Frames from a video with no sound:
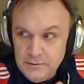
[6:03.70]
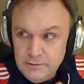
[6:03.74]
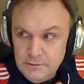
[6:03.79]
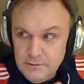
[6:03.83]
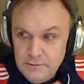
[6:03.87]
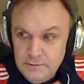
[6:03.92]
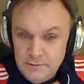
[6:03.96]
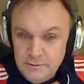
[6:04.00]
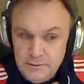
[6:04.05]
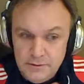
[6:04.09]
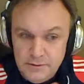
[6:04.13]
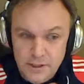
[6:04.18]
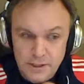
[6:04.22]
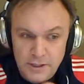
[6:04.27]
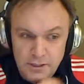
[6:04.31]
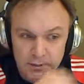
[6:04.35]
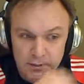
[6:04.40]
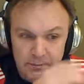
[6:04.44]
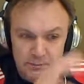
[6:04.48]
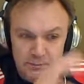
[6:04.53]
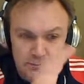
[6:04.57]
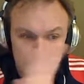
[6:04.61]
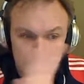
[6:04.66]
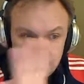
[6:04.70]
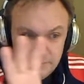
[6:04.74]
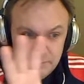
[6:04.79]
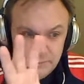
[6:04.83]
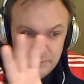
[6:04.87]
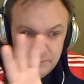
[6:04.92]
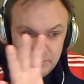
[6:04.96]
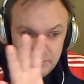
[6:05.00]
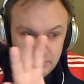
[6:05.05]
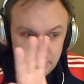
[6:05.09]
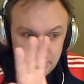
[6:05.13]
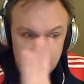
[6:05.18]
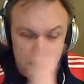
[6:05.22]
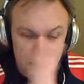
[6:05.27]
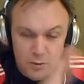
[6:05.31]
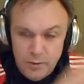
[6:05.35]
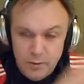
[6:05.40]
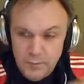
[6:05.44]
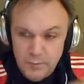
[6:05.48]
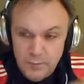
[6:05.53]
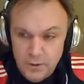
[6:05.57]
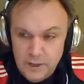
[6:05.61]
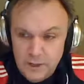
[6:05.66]
stadium
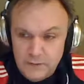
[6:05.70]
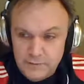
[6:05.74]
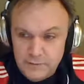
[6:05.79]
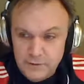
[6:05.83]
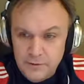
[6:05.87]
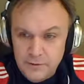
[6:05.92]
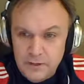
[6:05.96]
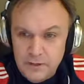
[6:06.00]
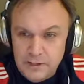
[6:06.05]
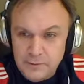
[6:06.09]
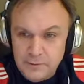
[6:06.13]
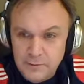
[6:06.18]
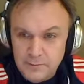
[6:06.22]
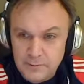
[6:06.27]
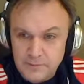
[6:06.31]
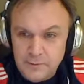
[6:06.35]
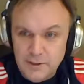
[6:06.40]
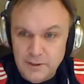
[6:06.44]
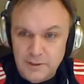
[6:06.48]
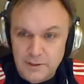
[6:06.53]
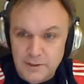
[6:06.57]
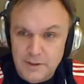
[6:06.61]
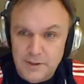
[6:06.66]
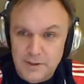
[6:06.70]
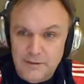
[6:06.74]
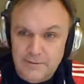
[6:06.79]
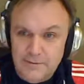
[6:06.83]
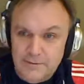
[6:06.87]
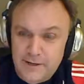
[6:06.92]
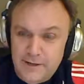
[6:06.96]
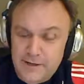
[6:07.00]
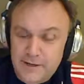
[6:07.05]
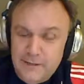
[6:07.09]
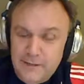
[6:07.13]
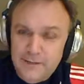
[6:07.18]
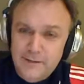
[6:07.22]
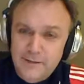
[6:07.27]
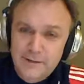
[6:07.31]
scoreboard after the last one caught on fire,